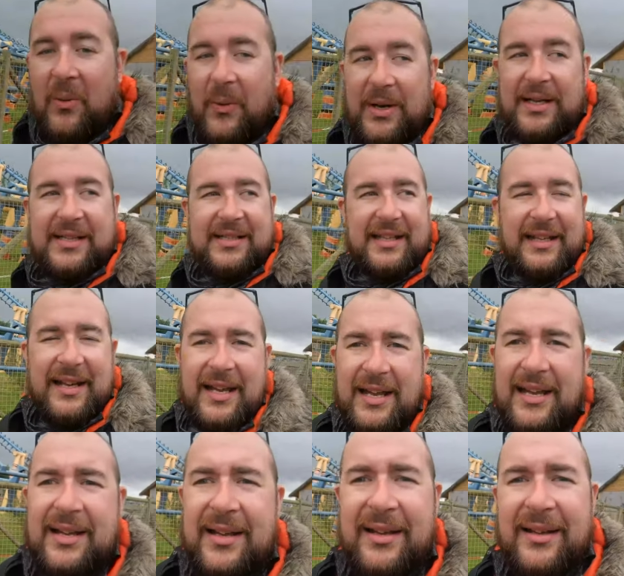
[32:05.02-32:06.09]
witness it.
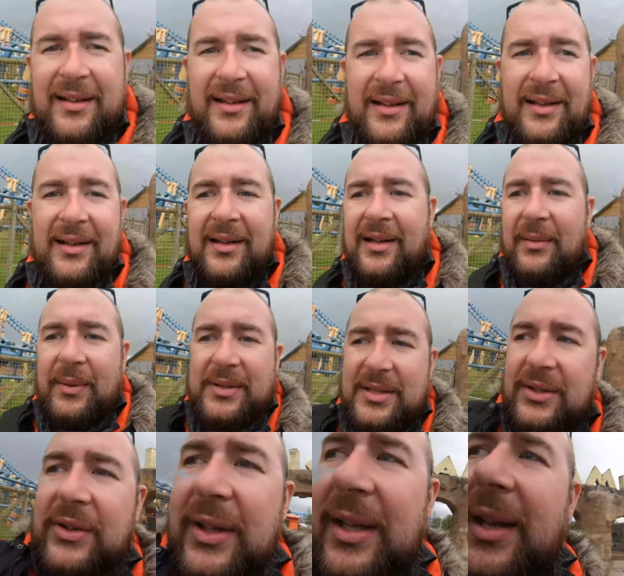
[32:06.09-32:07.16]
But just look at